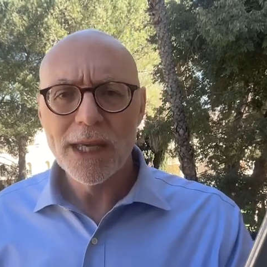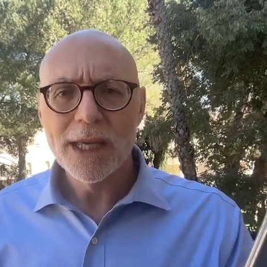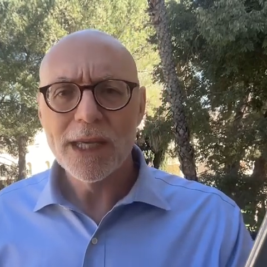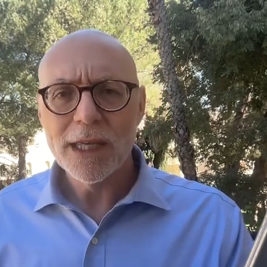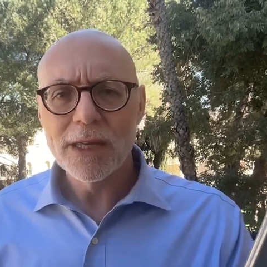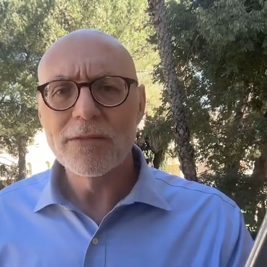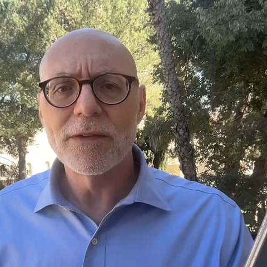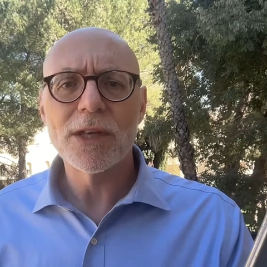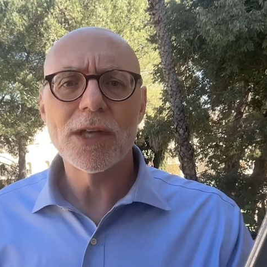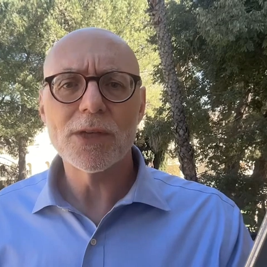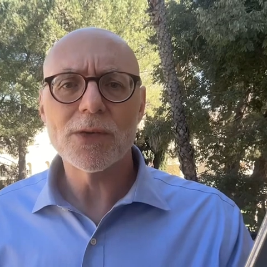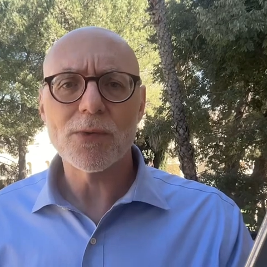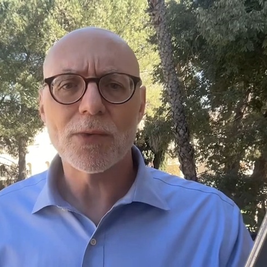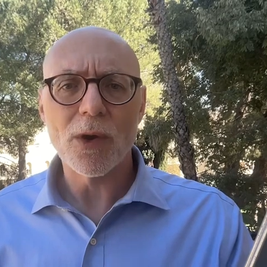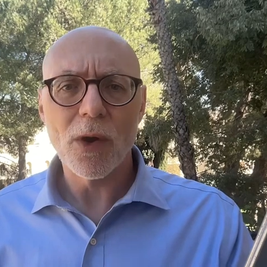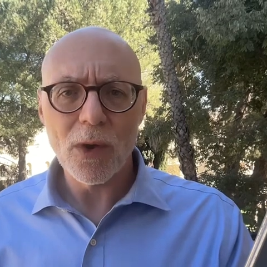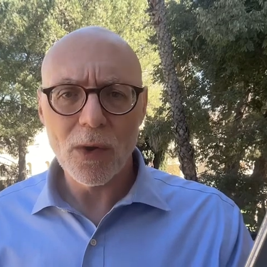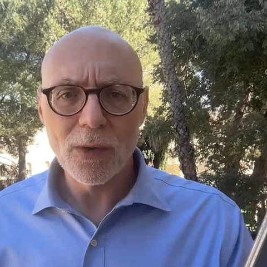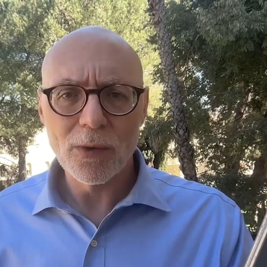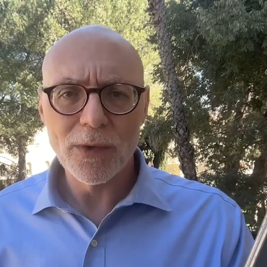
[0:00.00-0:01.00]
even as we're
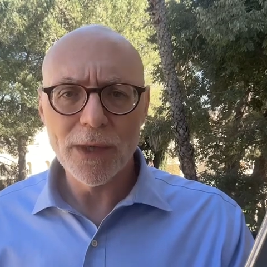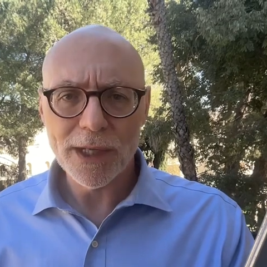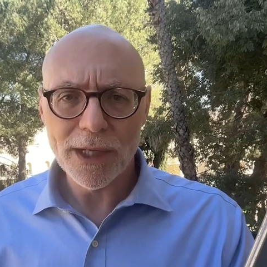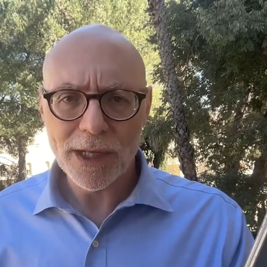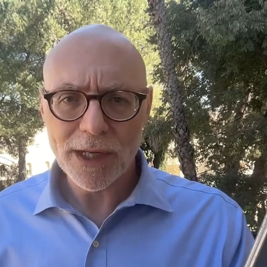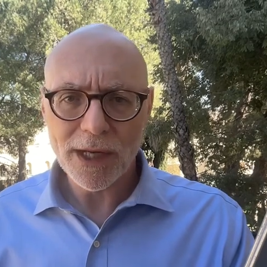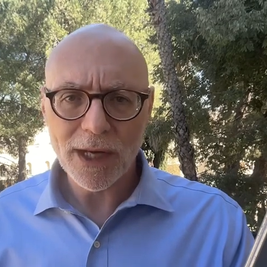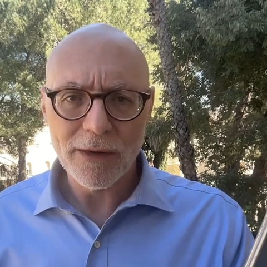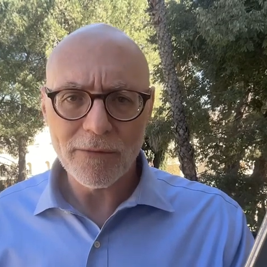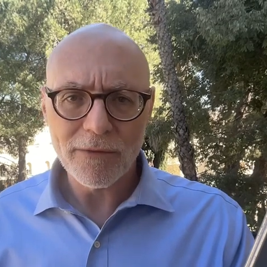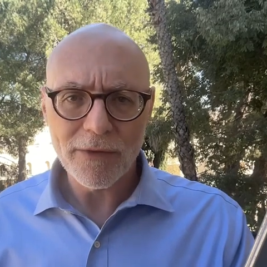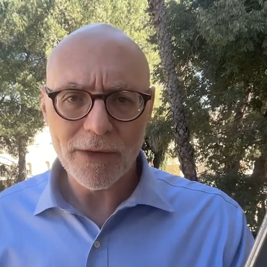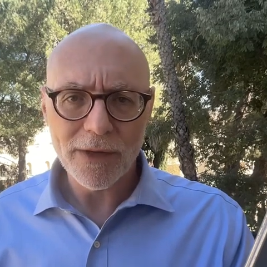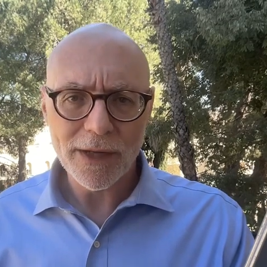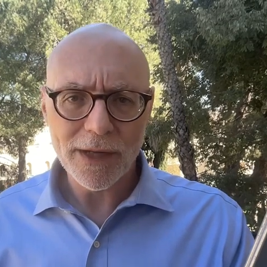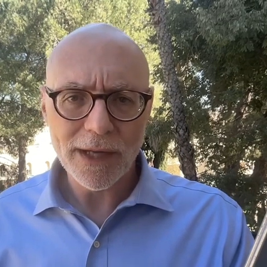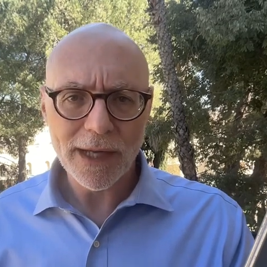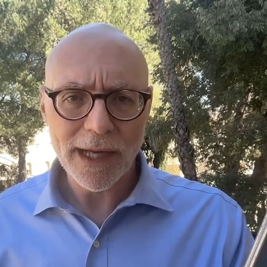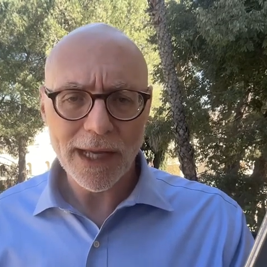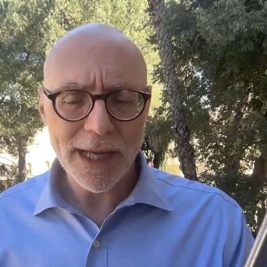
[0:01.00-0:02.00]
holding and
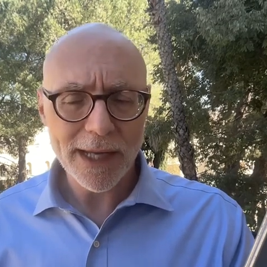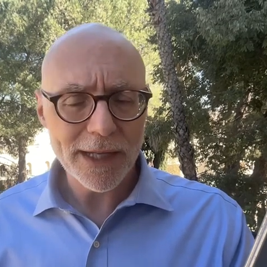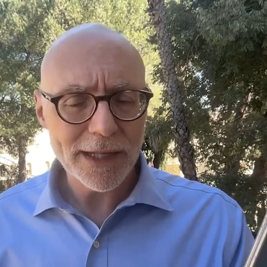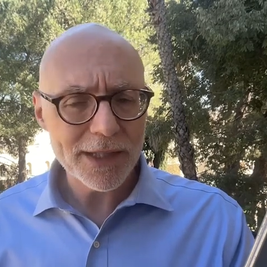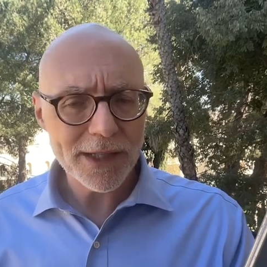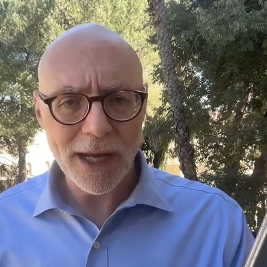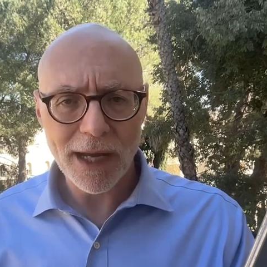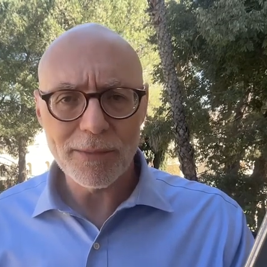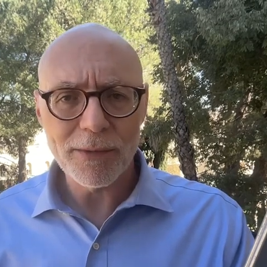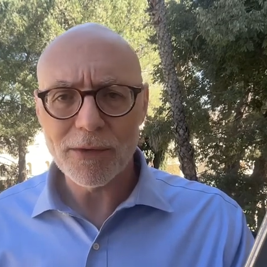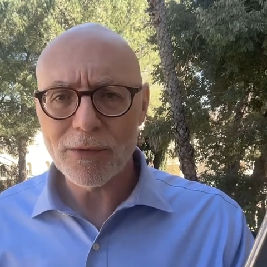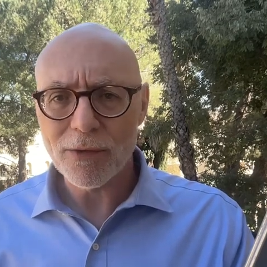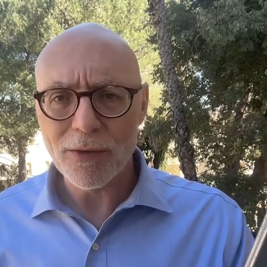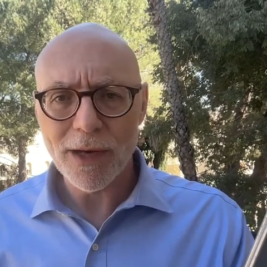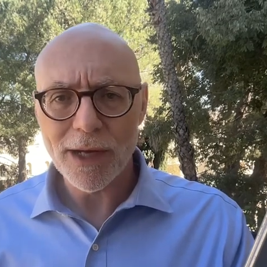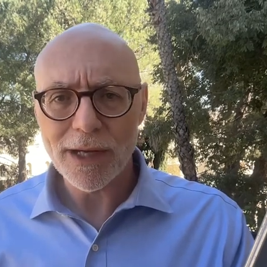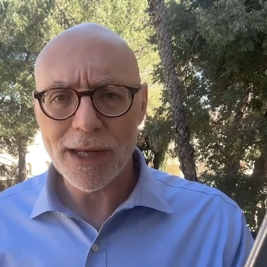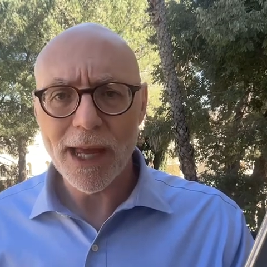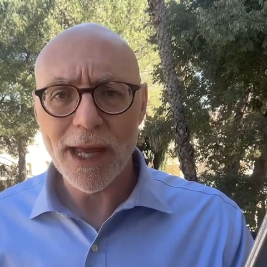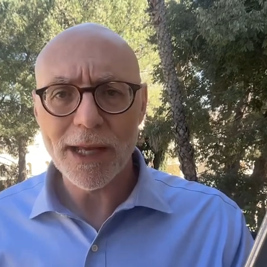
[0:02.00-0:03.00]
comforting at a time of
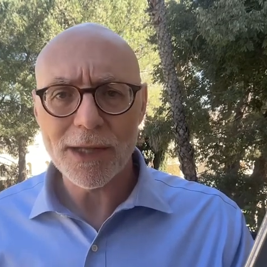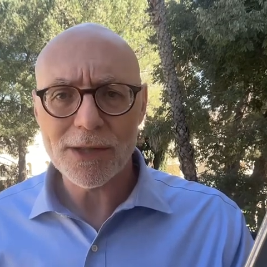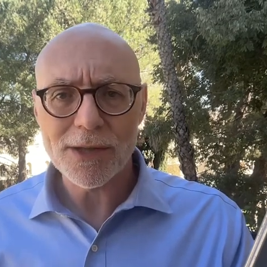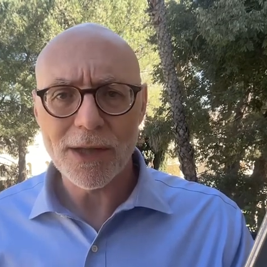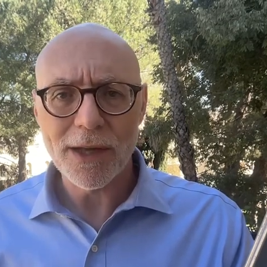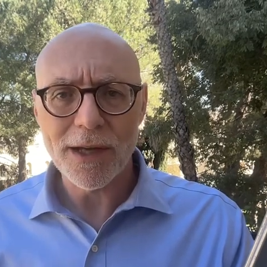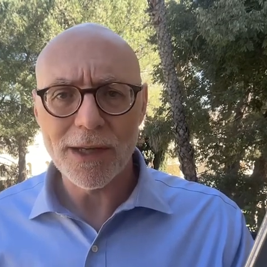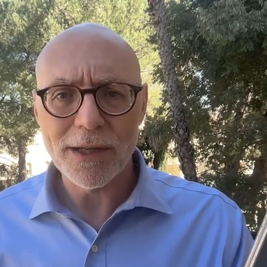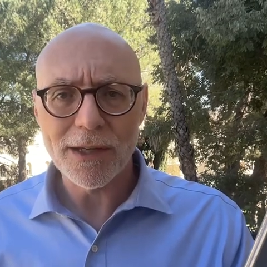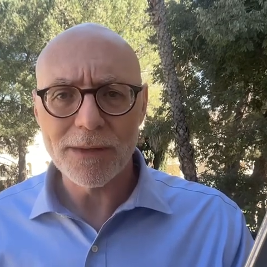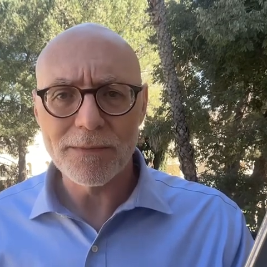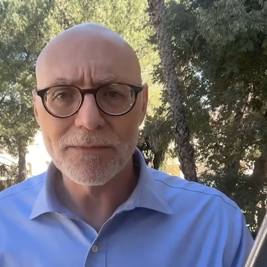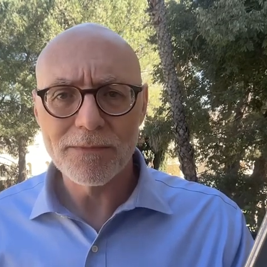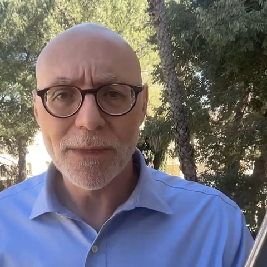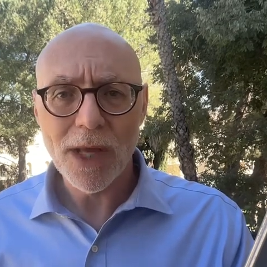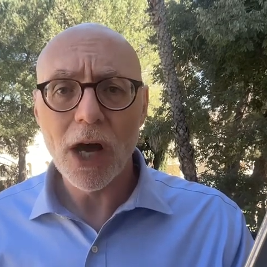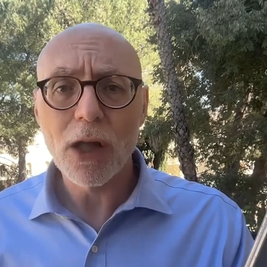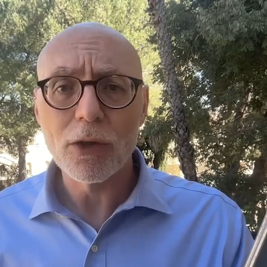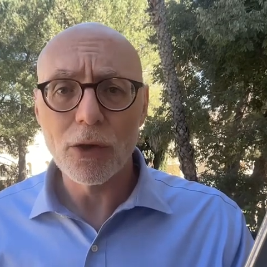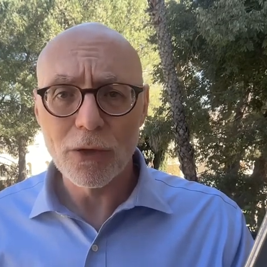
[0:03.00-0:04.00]
great anxiety.
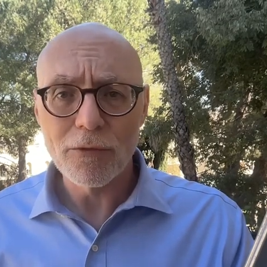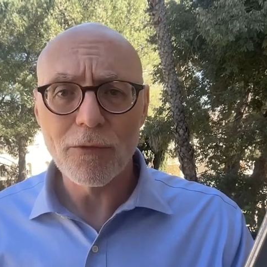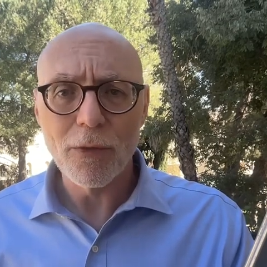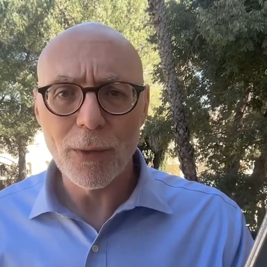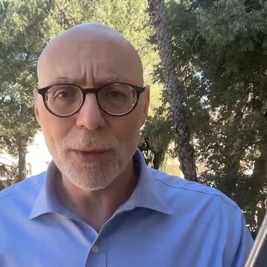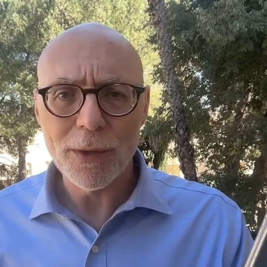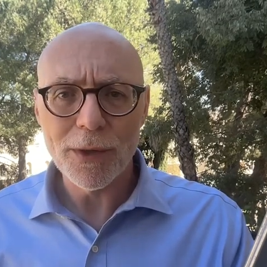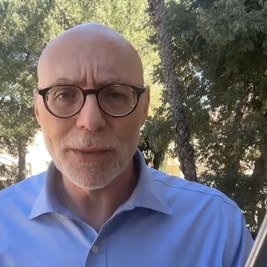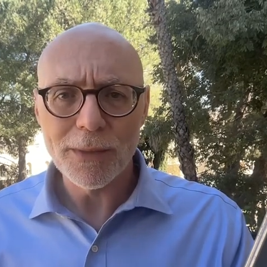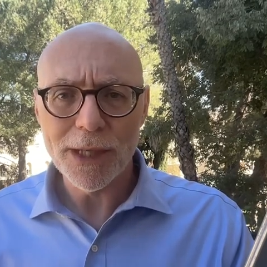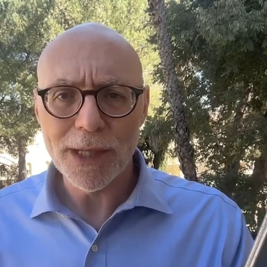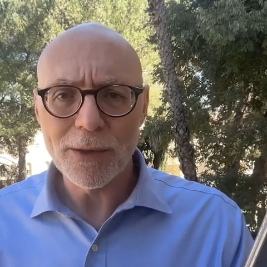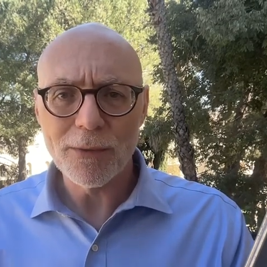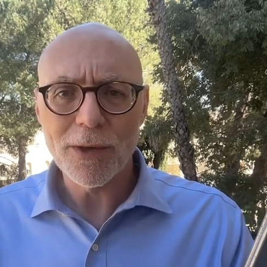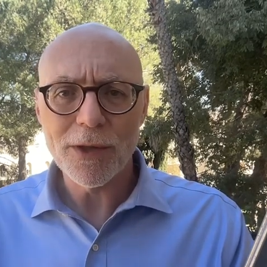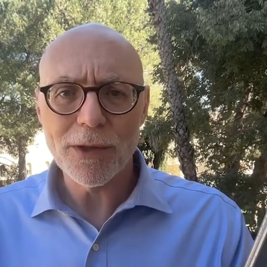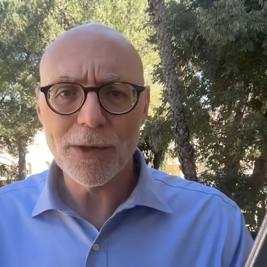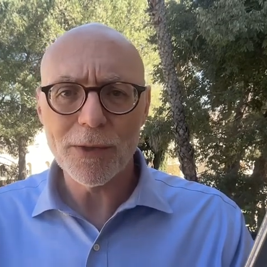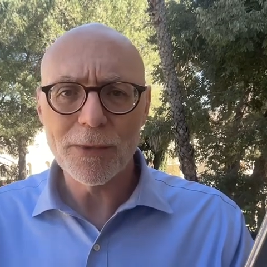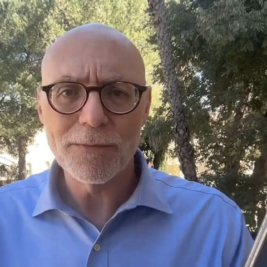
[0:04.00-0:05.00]
I look forward to being
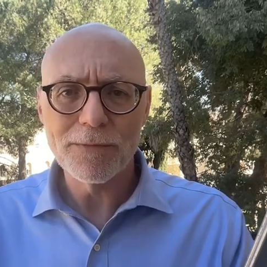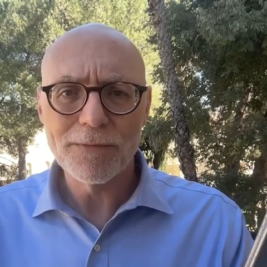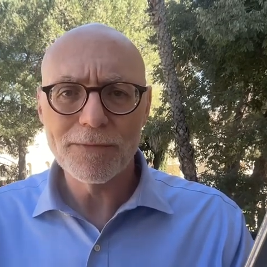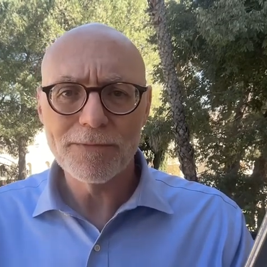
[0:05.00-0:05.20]
with you.